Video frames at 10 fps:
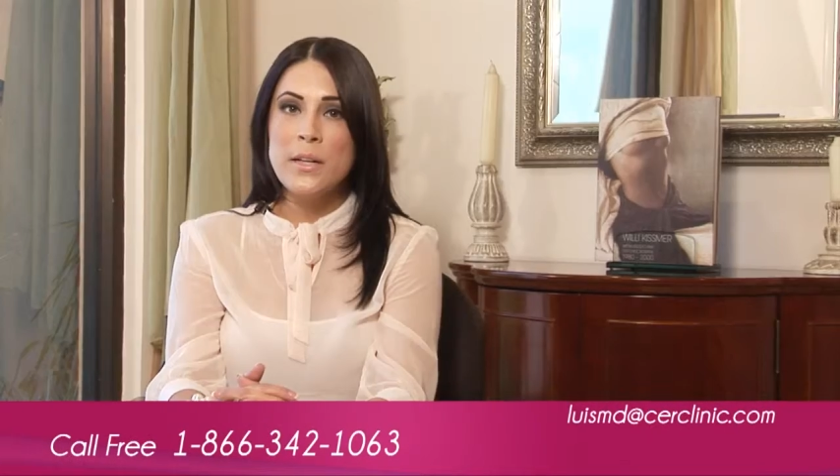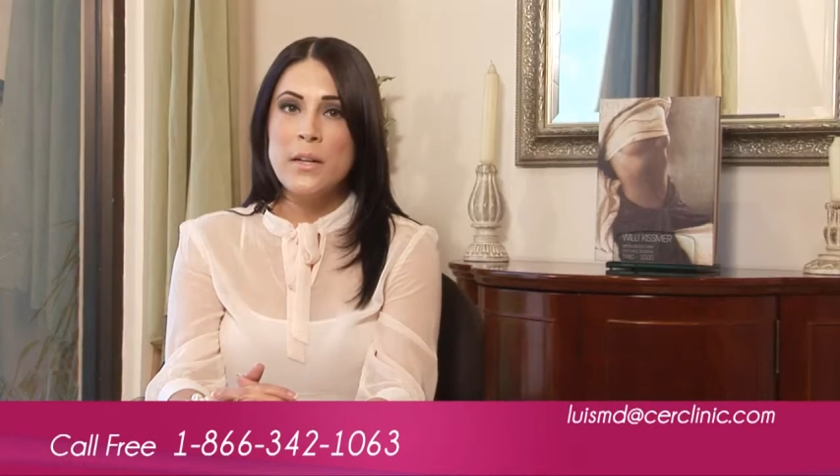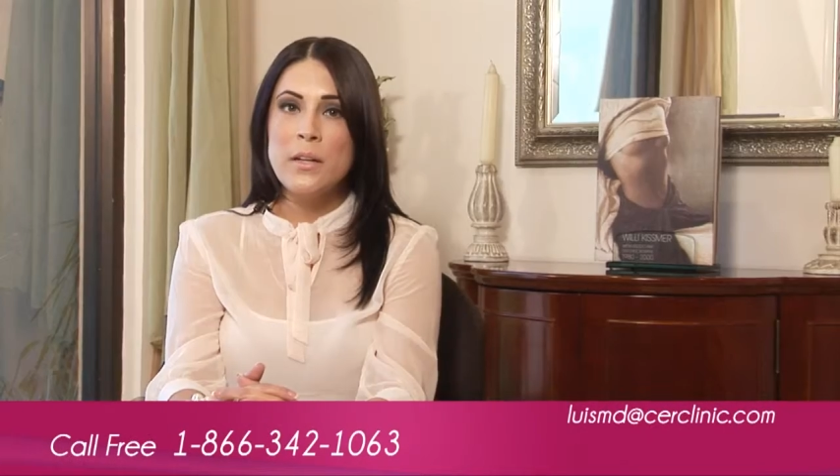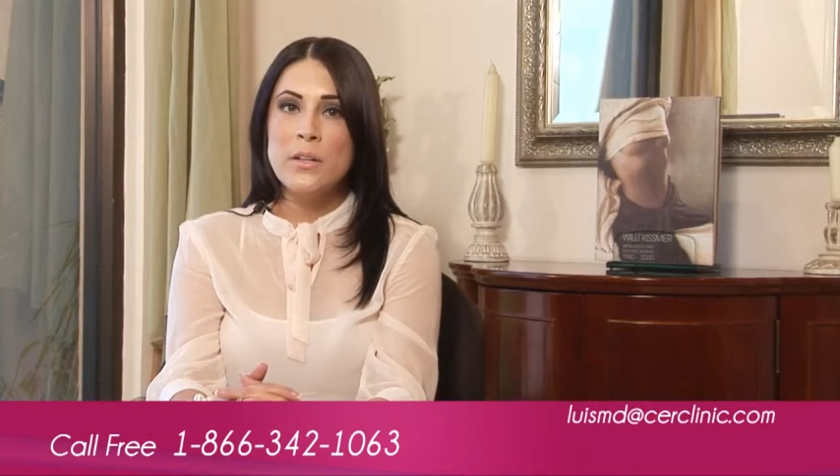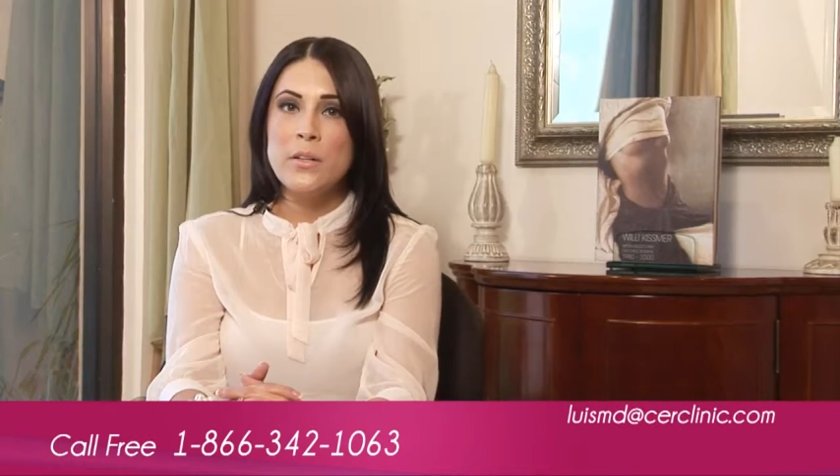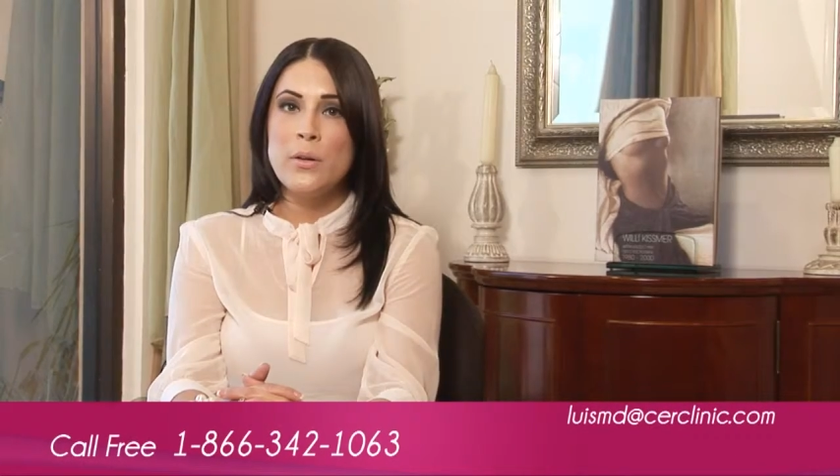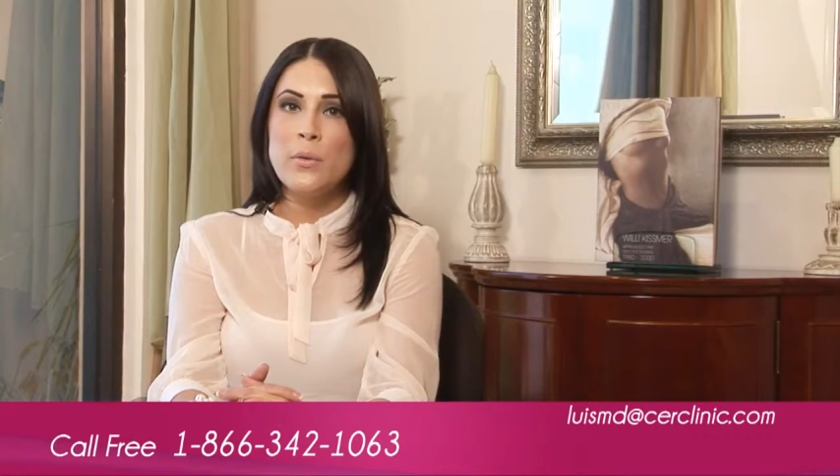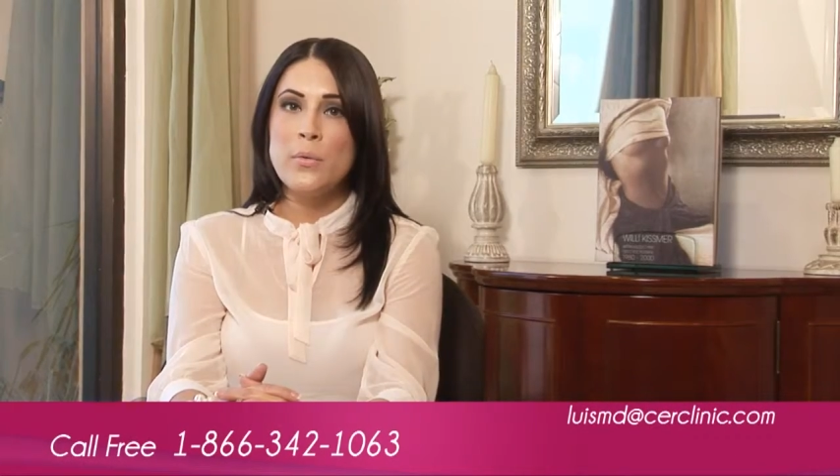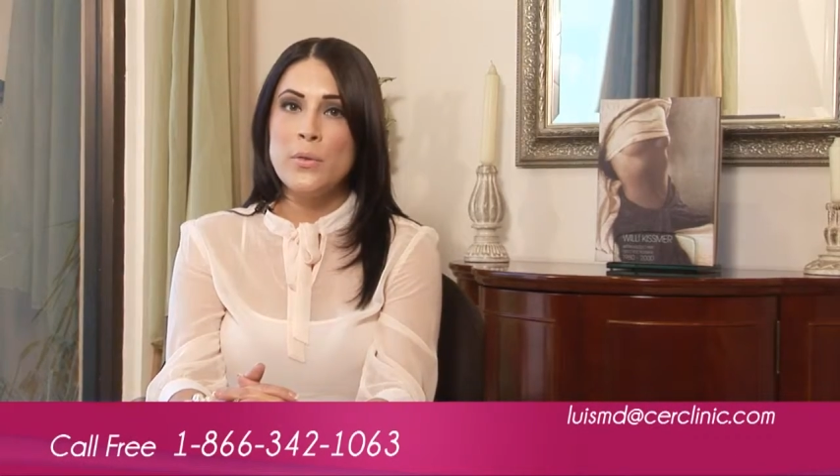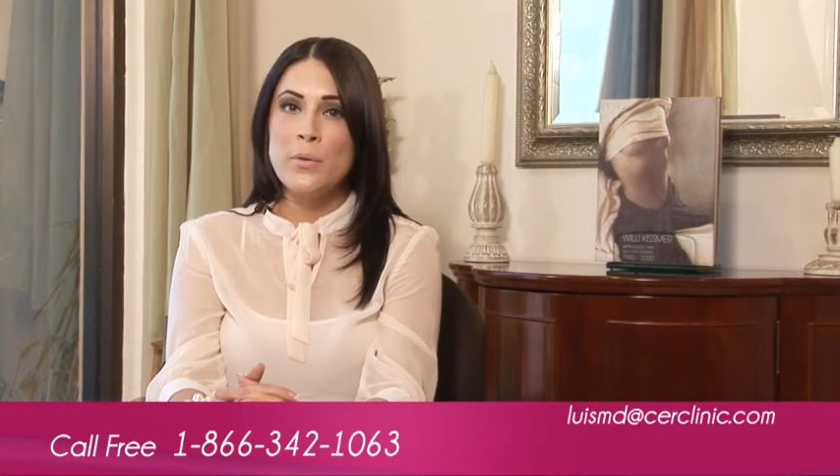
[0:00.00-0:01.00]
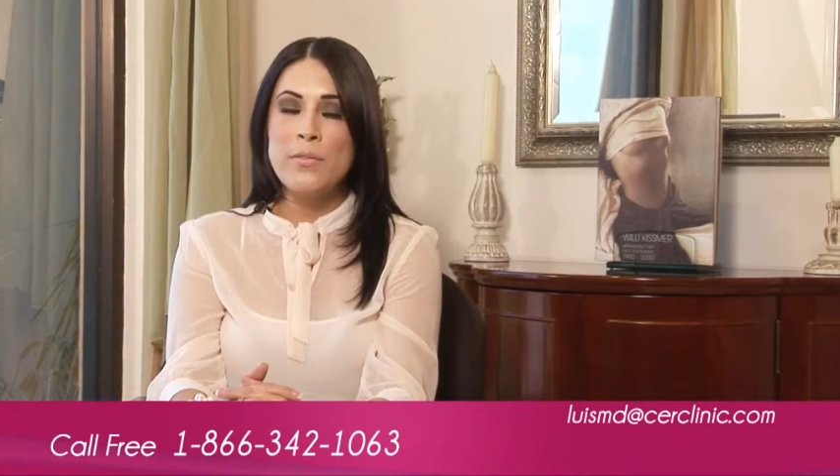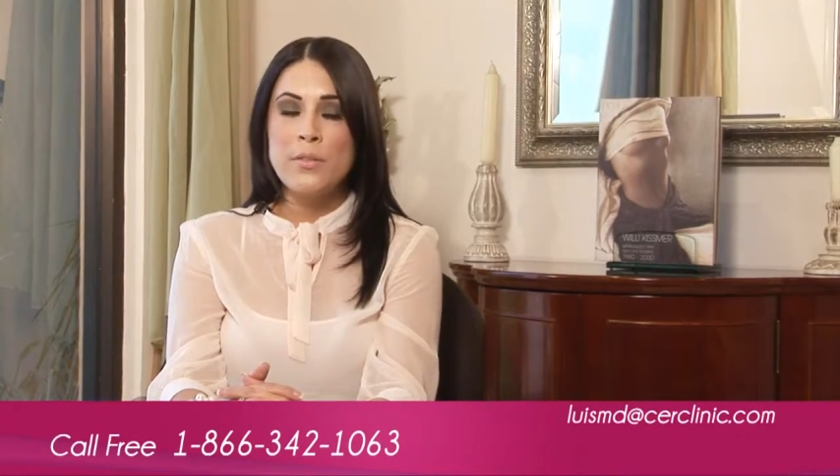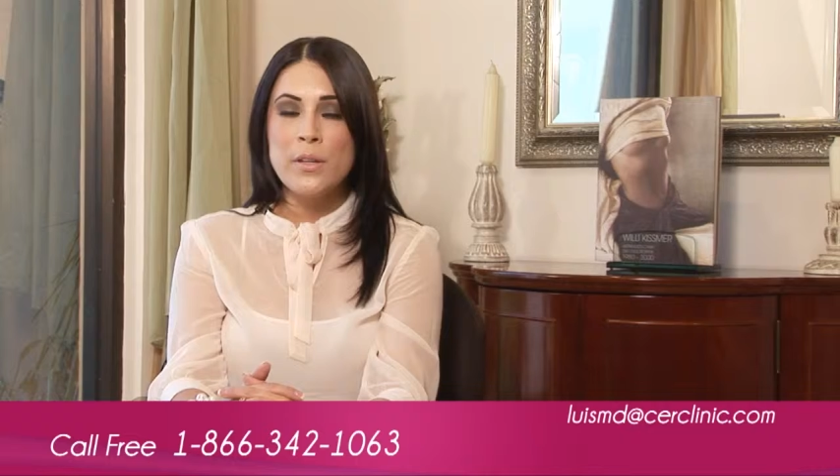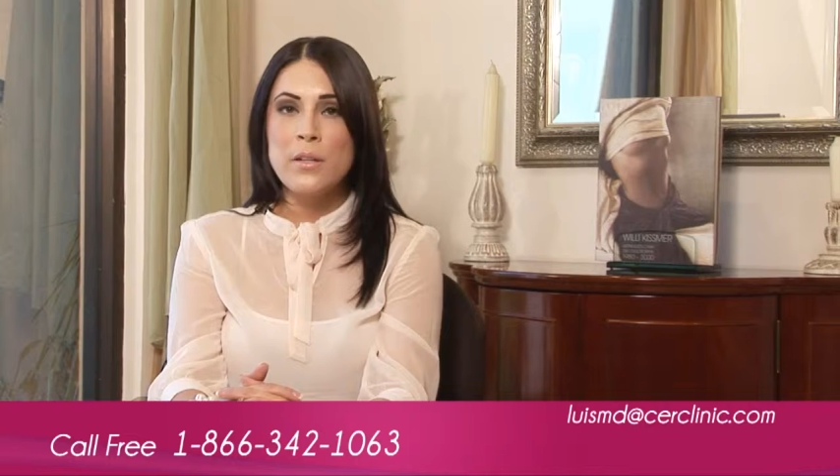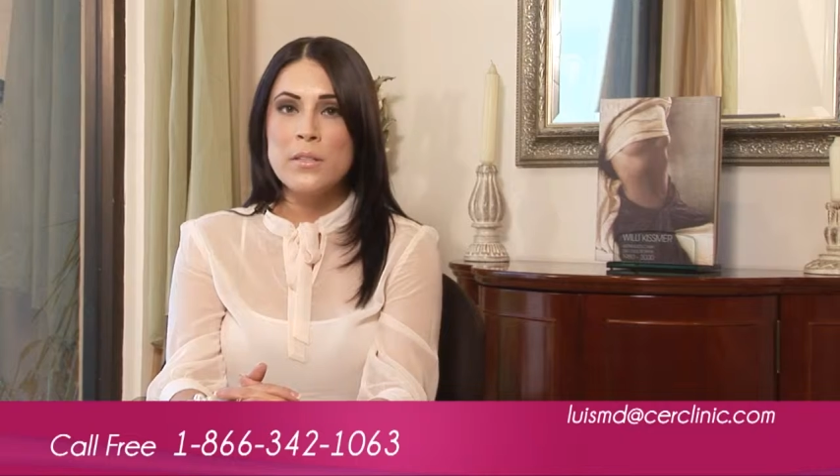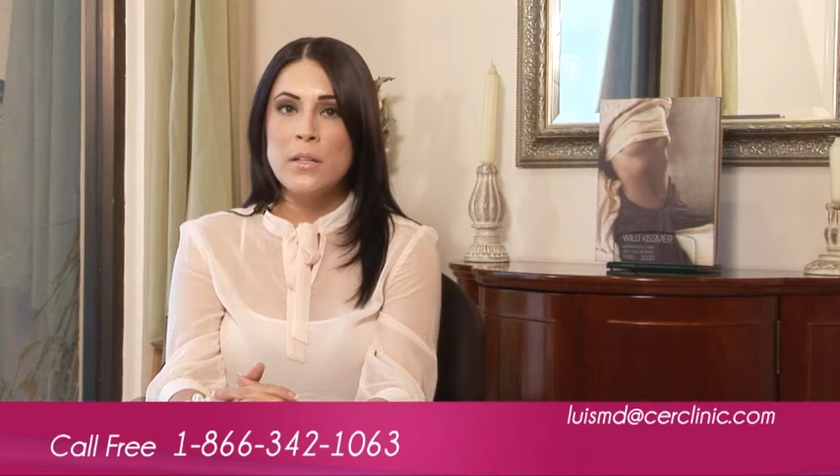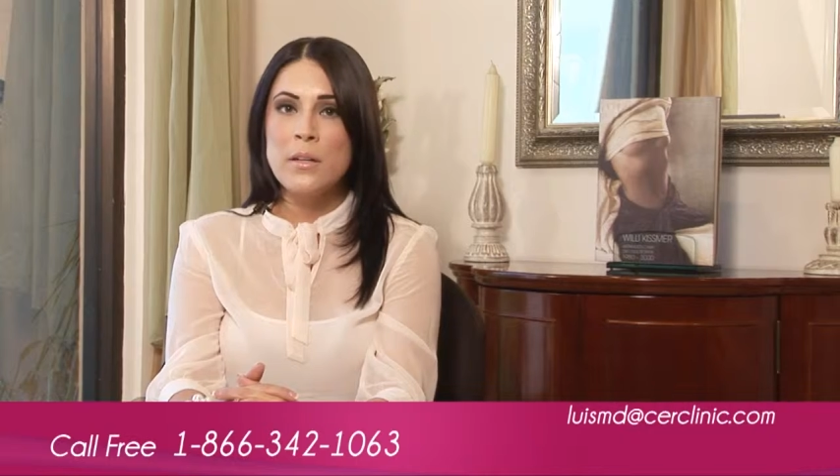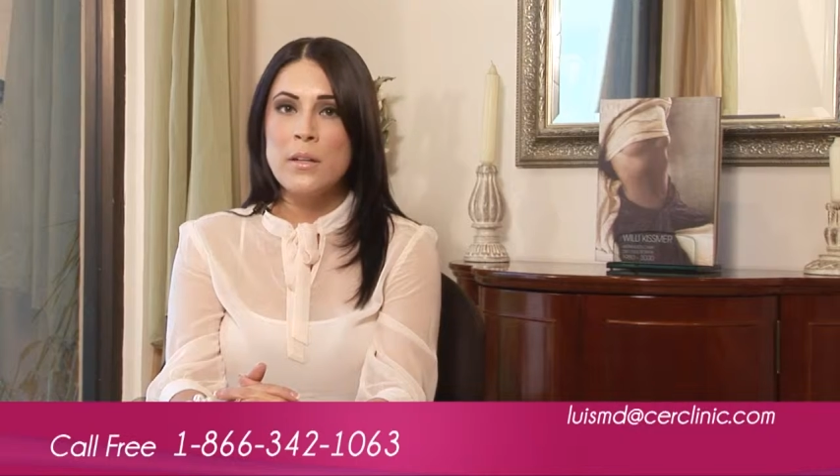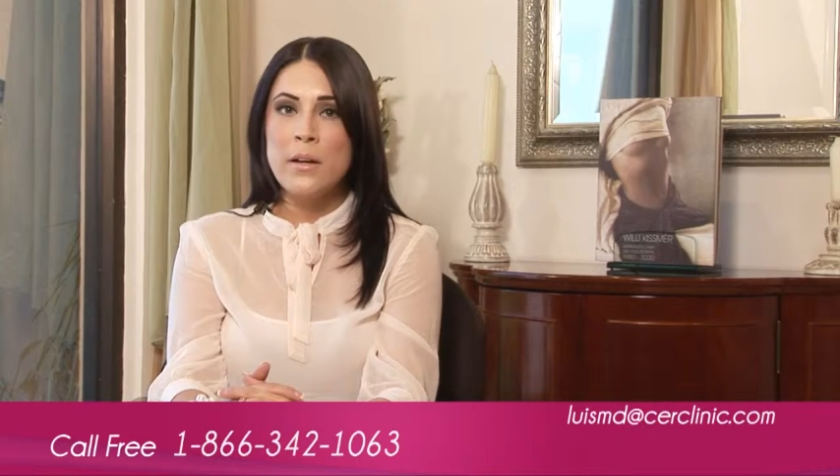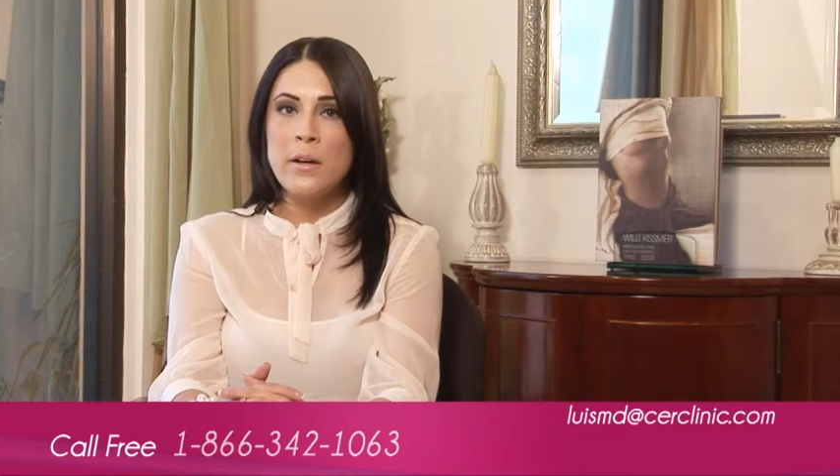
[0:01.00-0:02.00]
done, you know, throughout the years
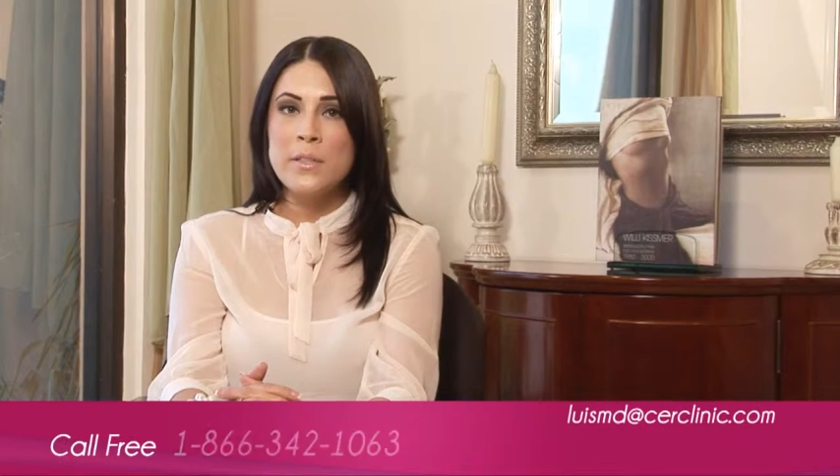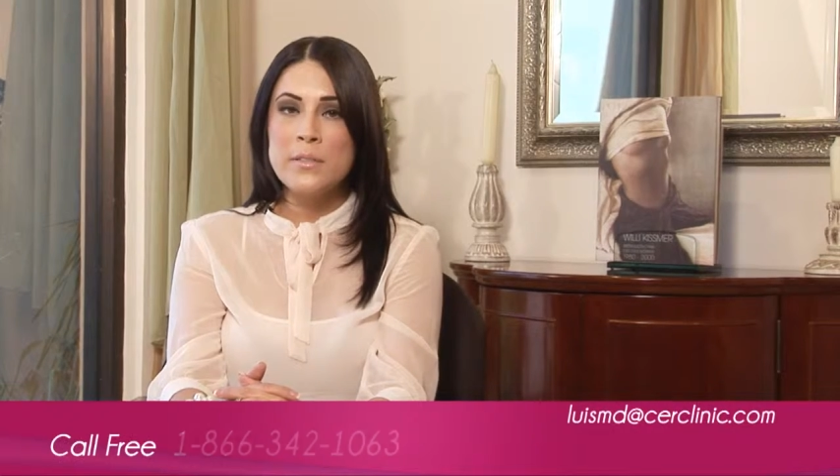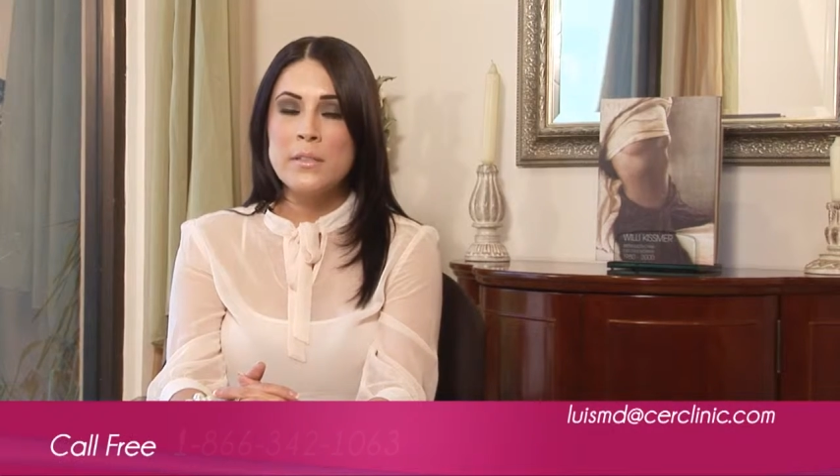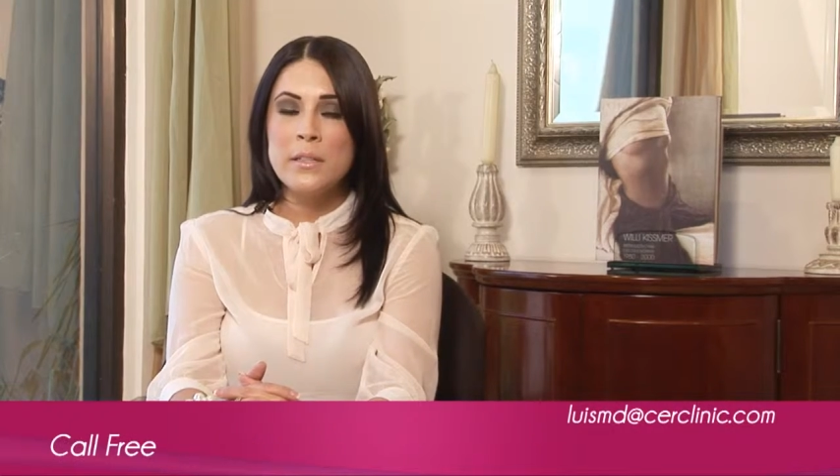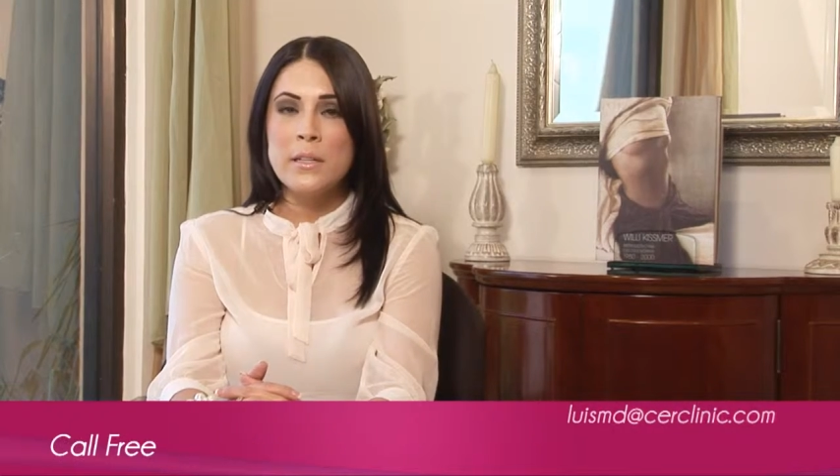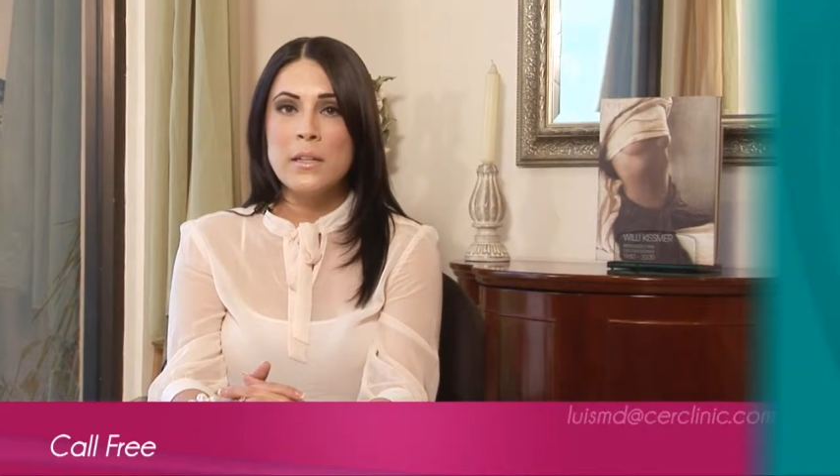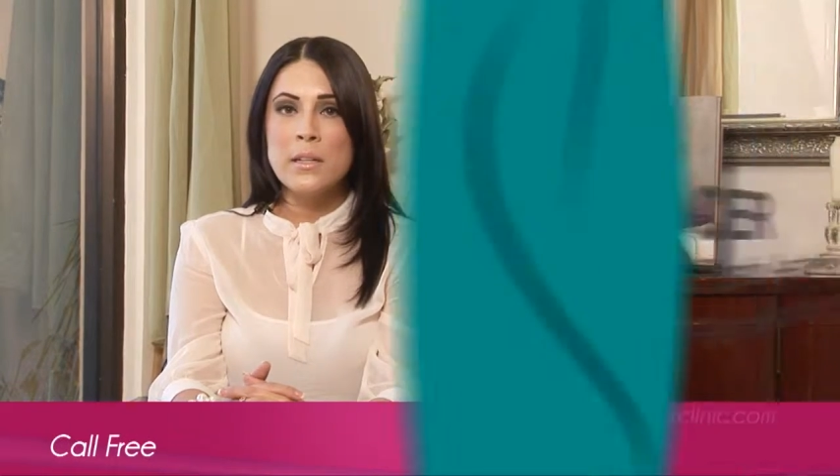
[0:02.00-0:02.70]
and on this clinic.